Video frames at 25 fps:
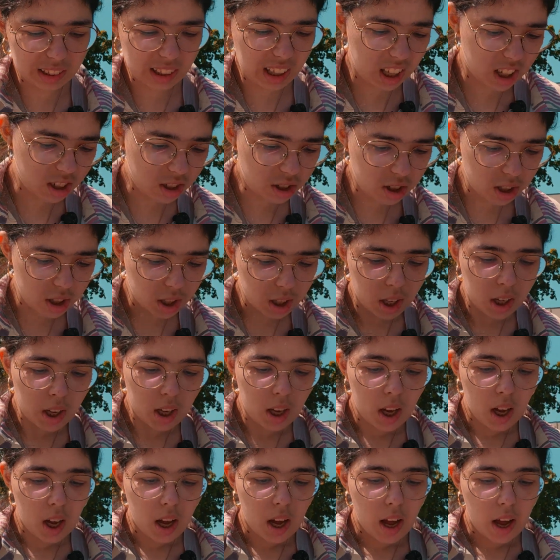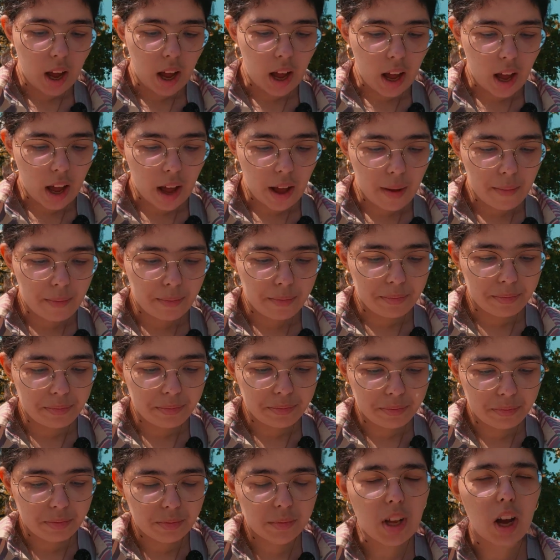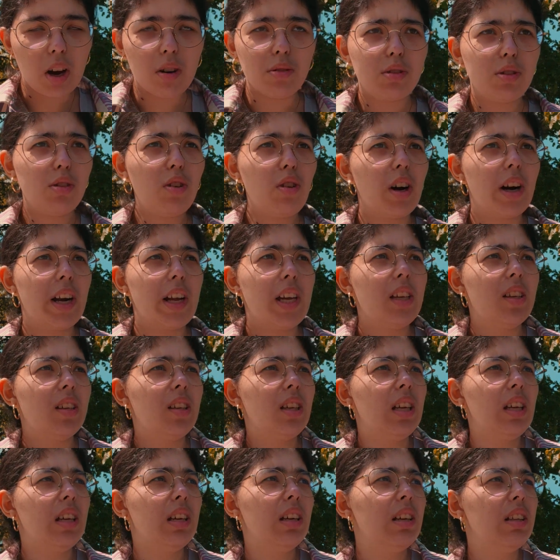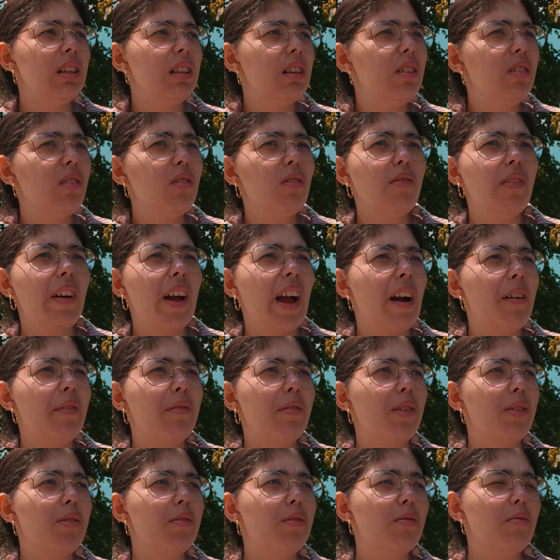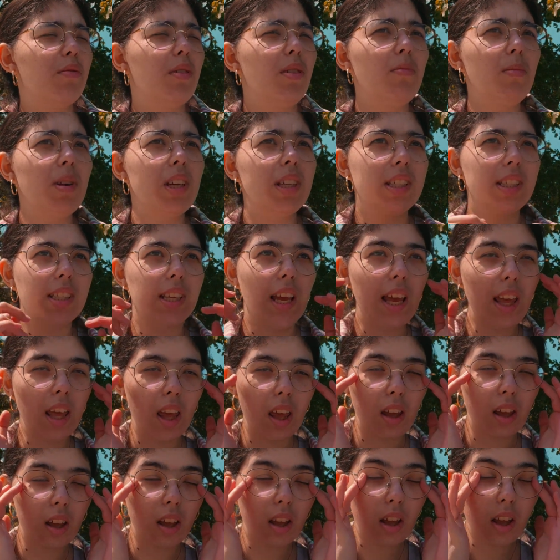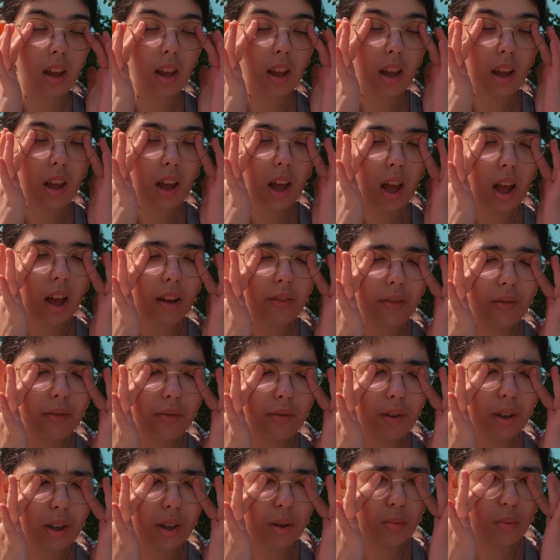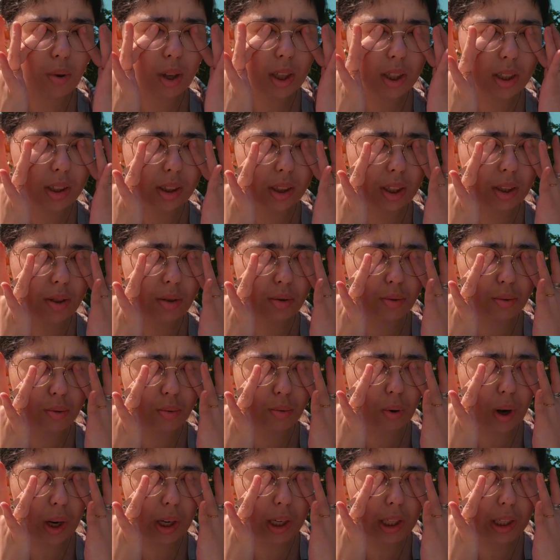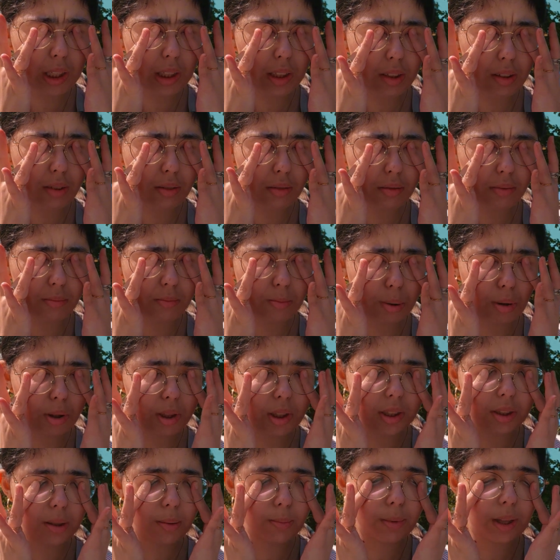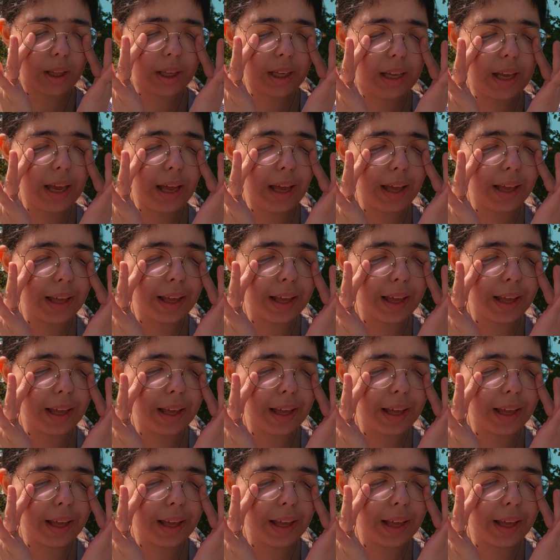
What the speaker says: Ish. No, sorry. A little over halfway through. What am I saying? Half of 41 is like 20 point something.